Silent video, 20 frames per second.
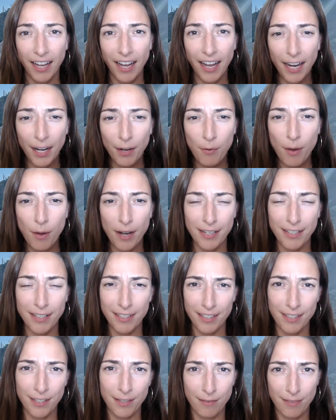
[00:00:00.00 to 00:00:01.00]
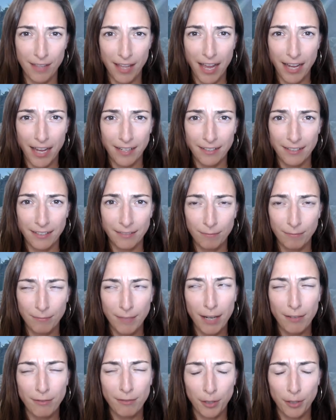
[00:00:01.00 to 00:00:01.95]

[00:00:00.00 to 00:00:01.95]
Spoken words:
I wanted to do that. Not